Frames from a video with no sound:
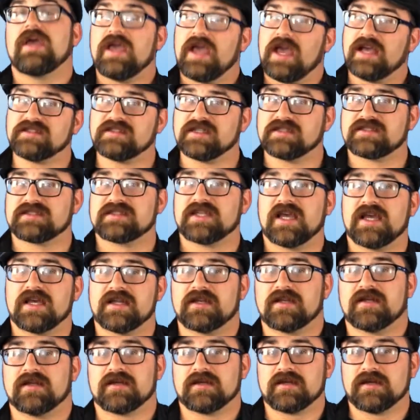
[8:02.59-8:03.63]
As I
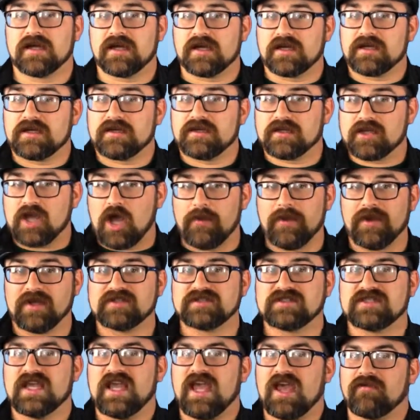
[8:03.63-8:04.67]
said, the
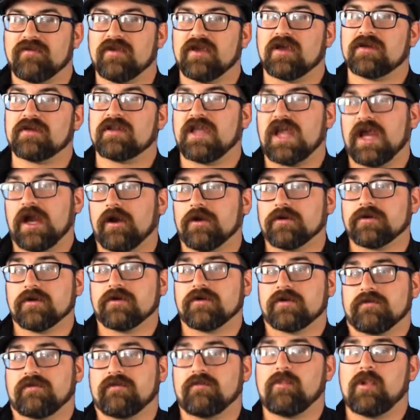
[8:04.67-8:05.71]
comic's heavy on
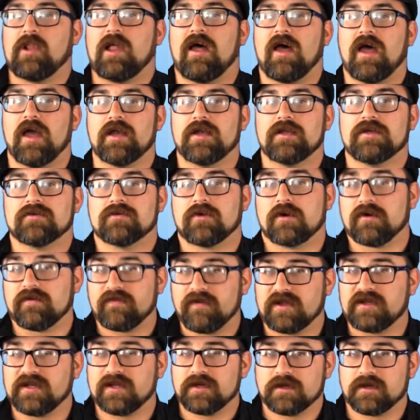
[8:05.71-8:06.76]
character-driven plot, or if
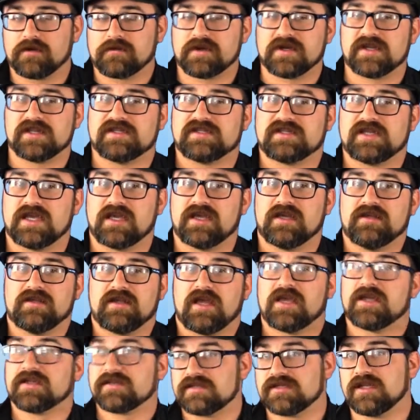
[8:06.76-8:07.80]
I didn't already say it,
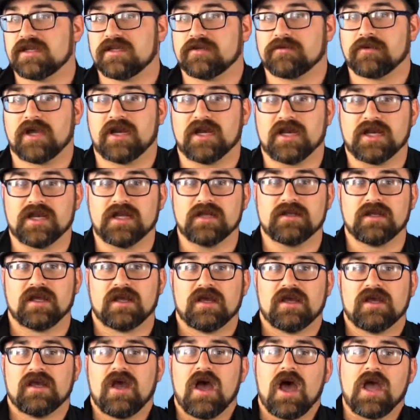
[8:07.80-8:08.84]
I insinuated it.
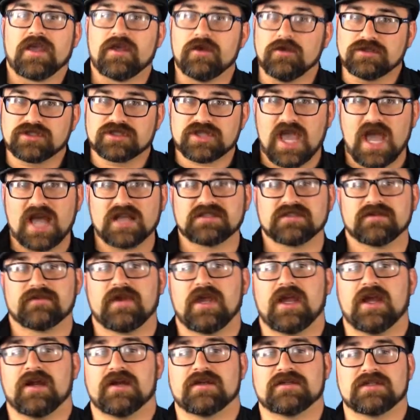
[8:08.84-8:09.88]
A huge cast of
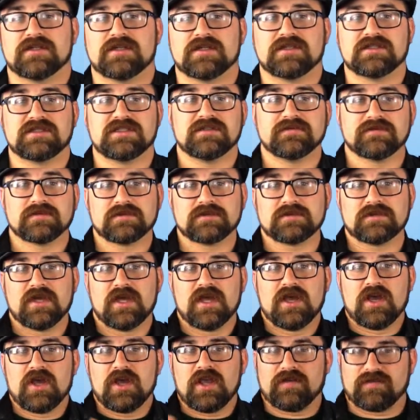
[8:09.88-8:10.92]
characters, even
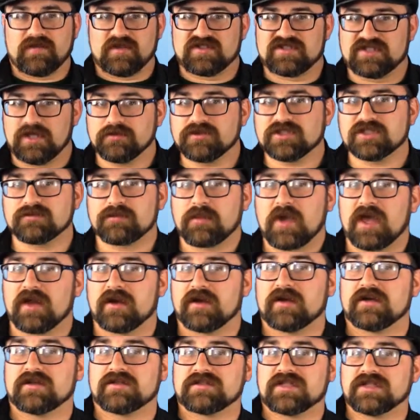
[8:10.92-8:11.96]
if the subject
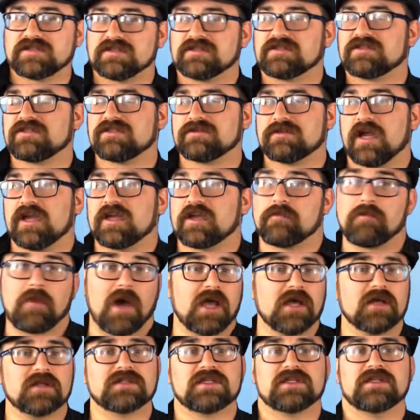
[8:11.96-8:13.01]
matter doesn't strike a
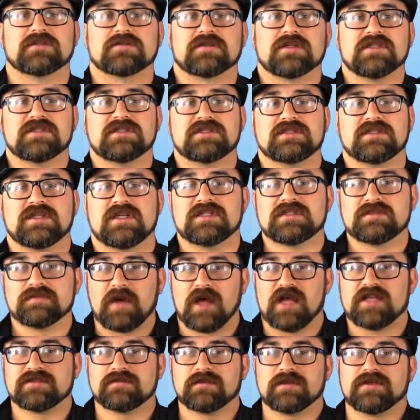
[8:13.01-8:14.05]
mild interest, it's
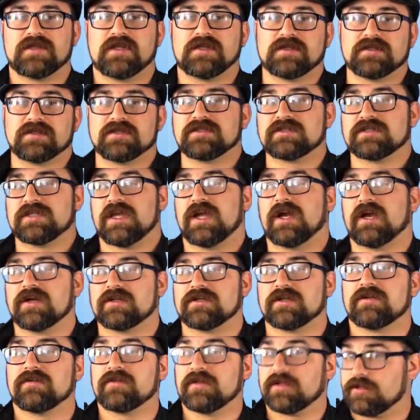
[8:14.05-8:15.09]
possible that there is a
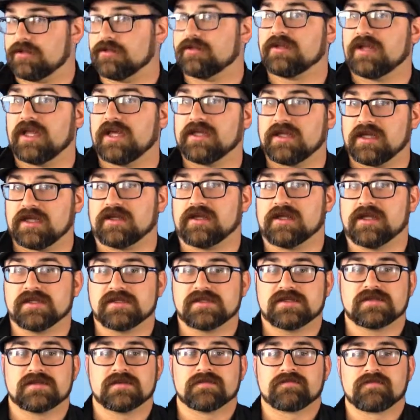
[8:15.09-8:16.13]
character that you'll like in
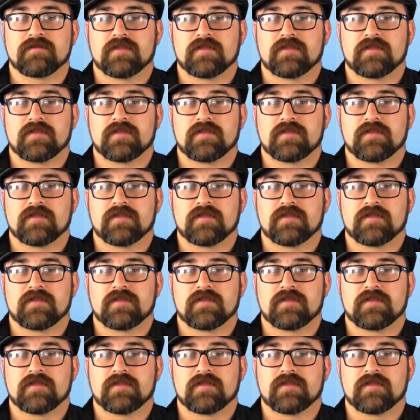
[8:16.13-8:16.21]
this.